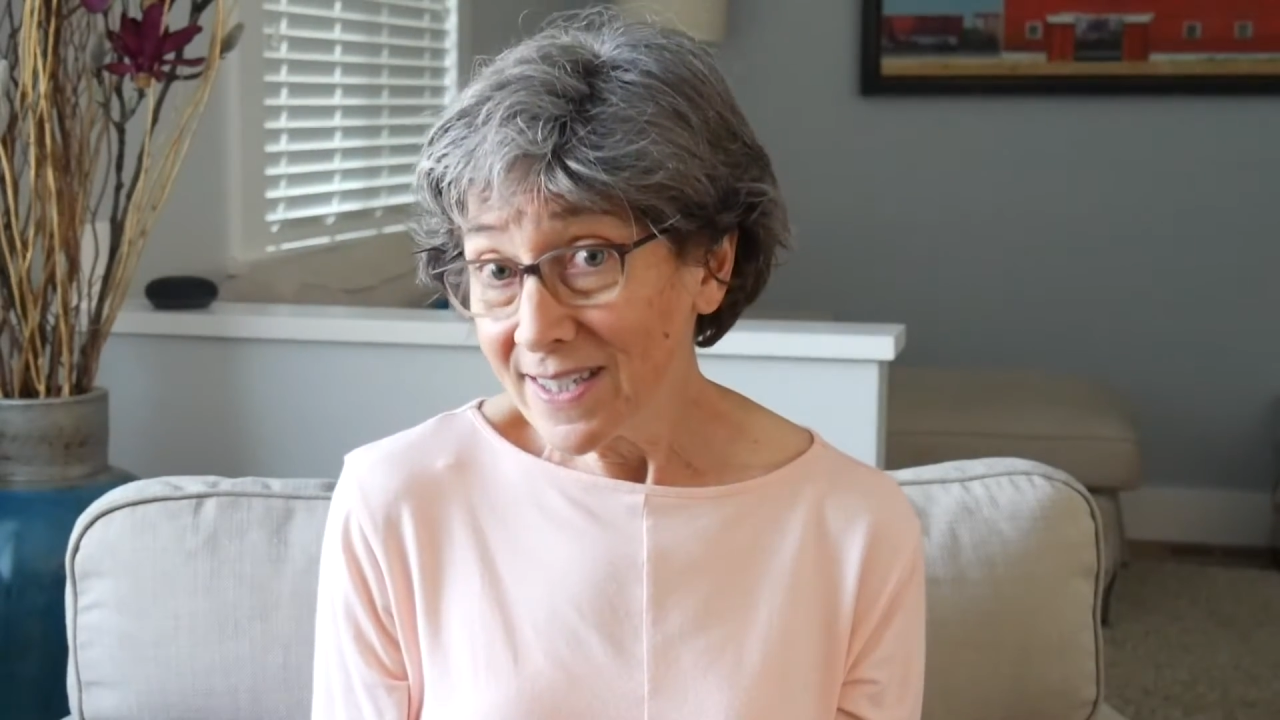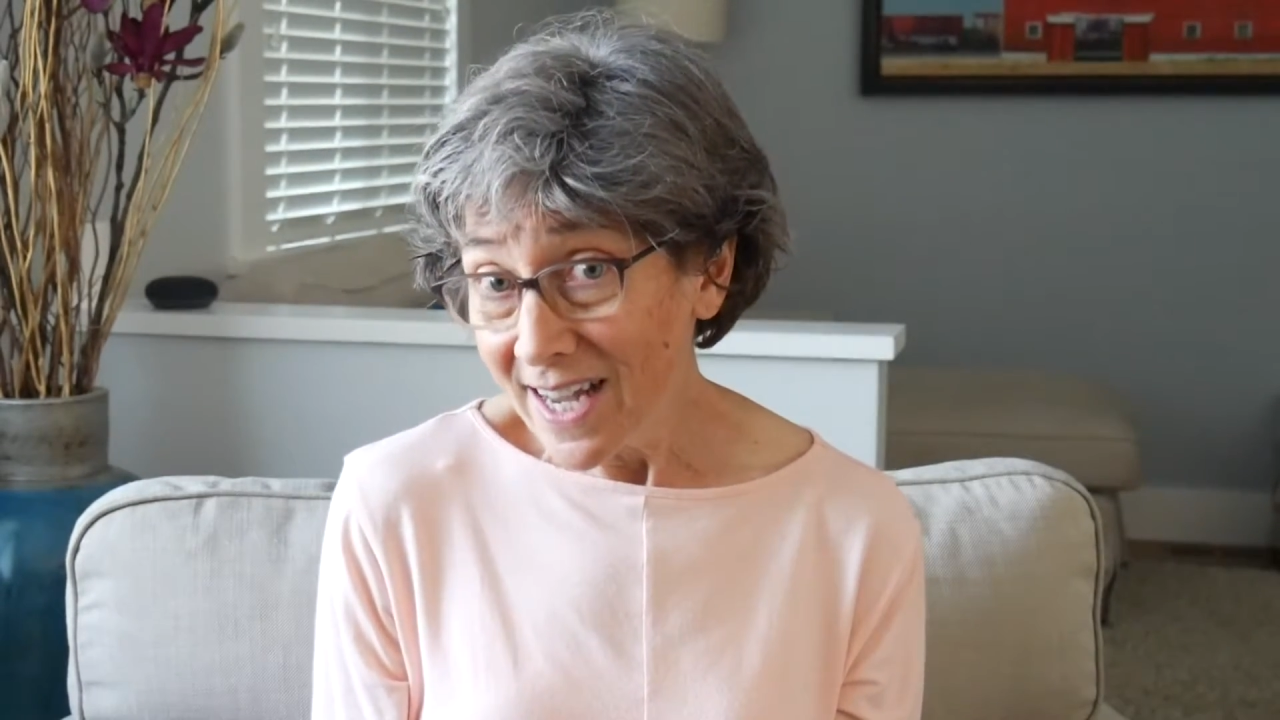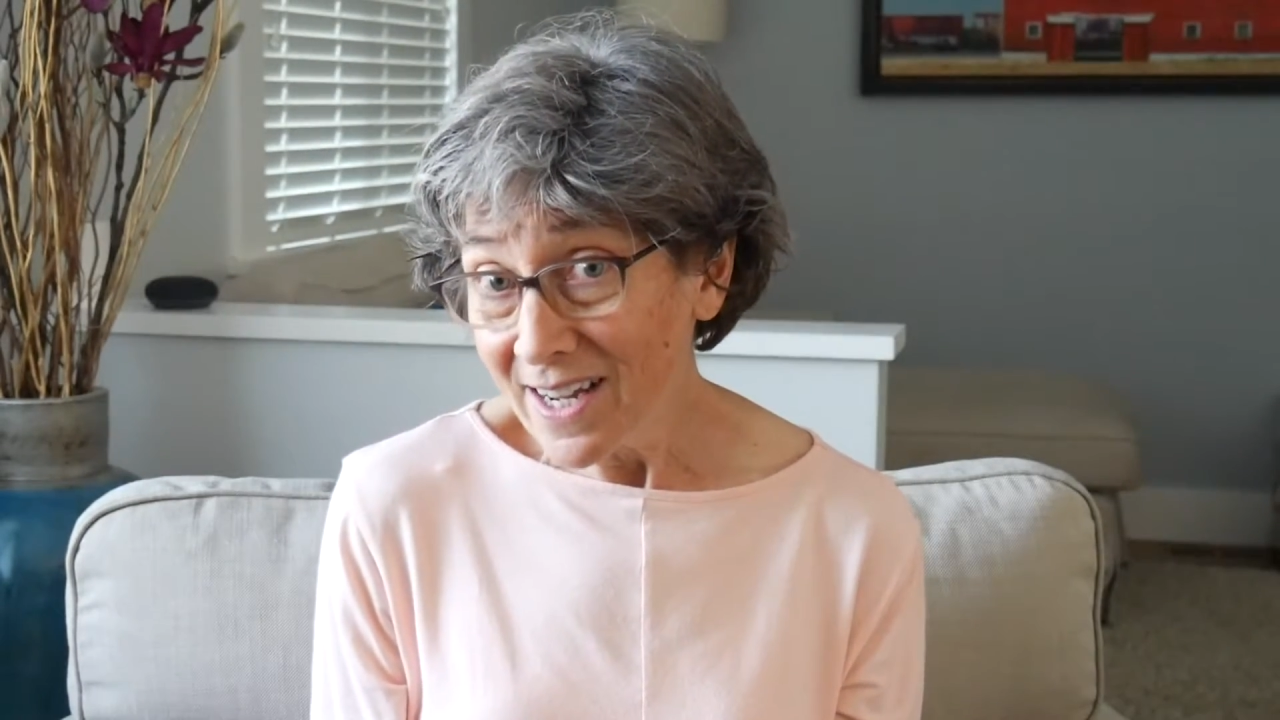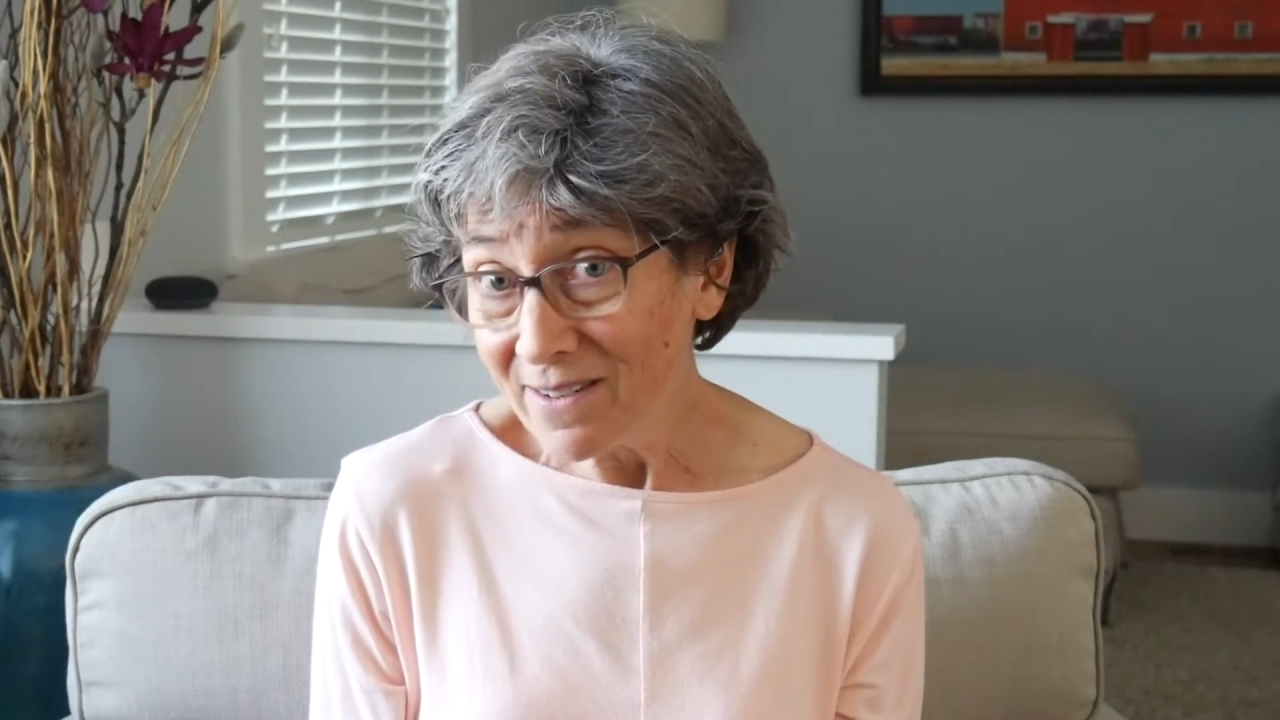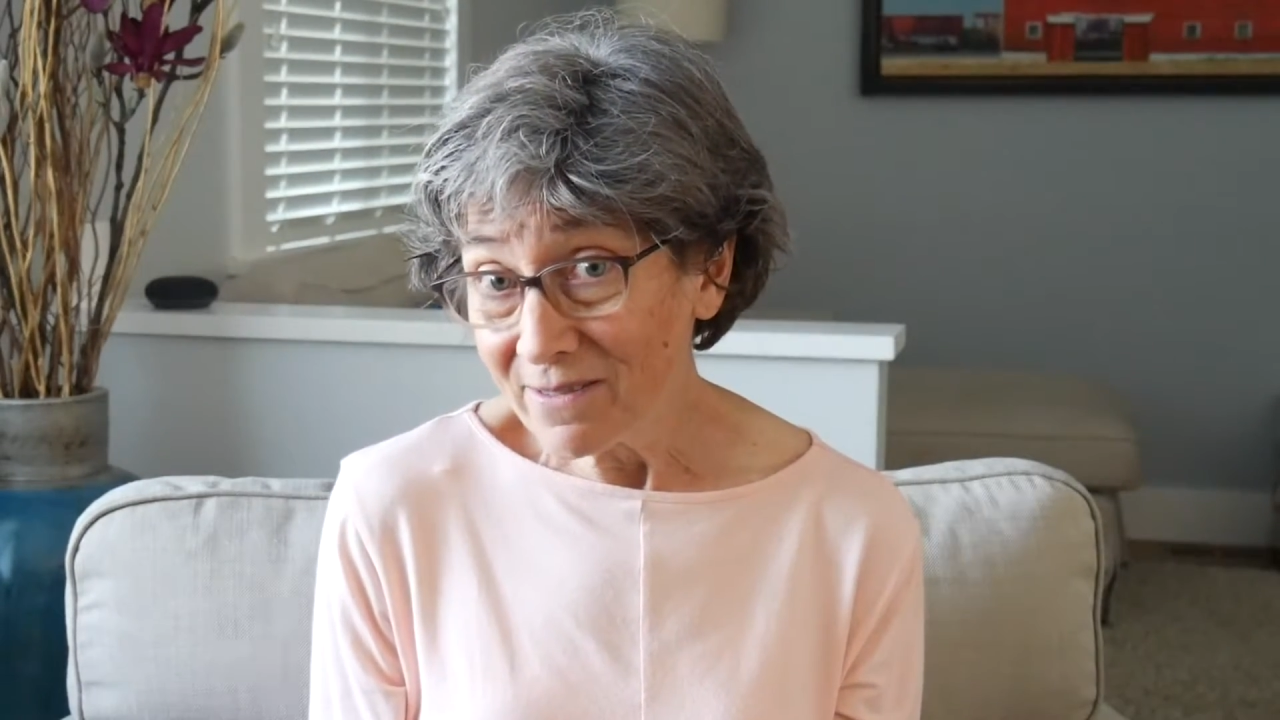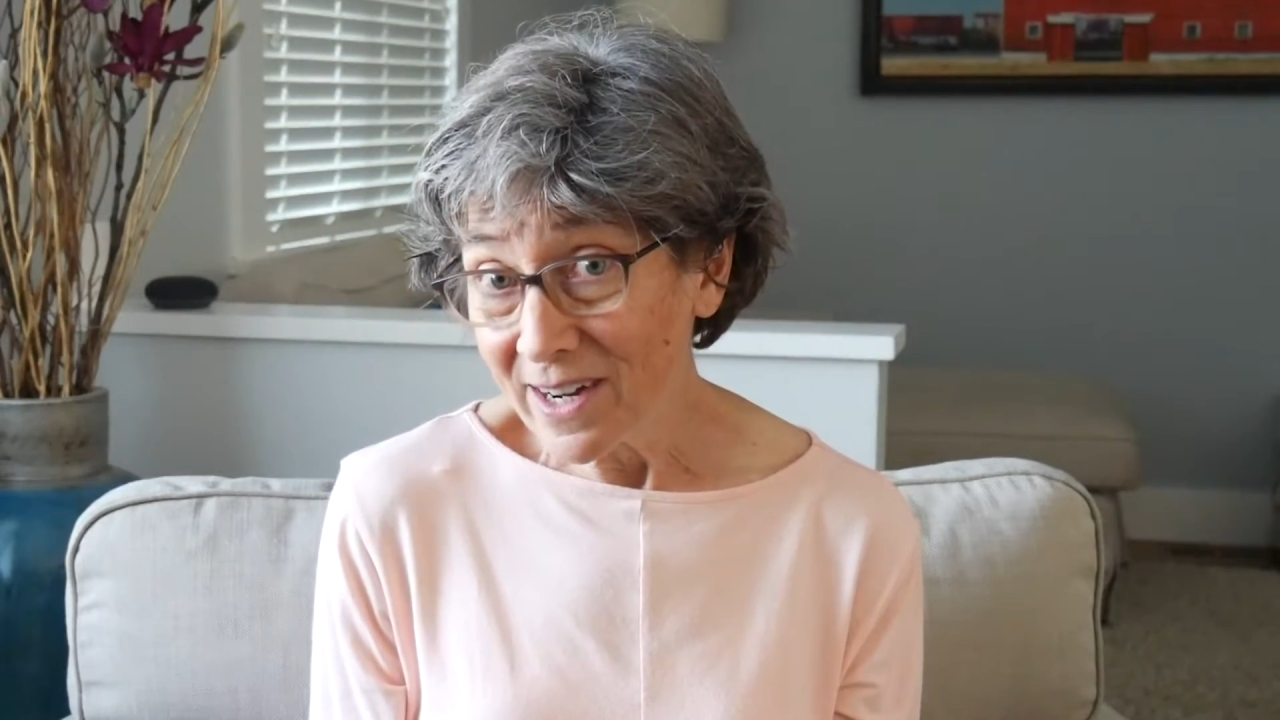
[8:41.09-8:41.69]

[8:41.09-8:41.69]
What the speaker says: second